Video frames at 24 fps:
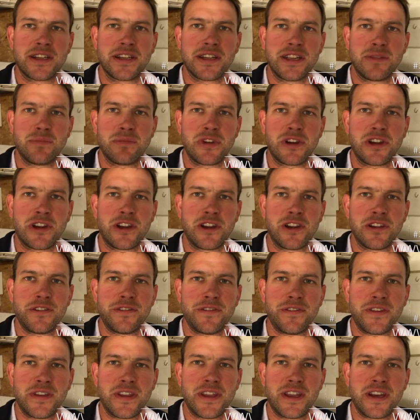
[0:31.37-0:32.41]
lead my
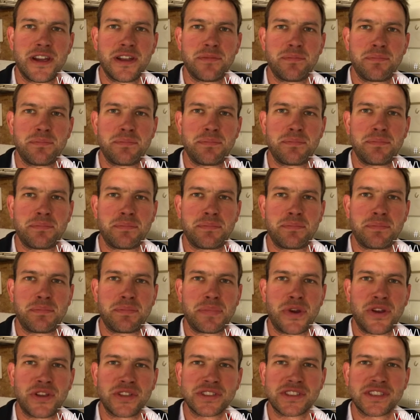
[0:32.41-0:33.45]
life in a
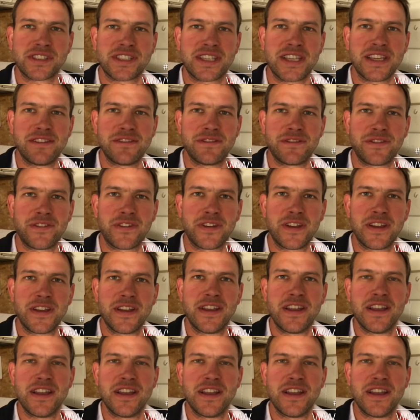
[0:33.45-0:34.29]
positive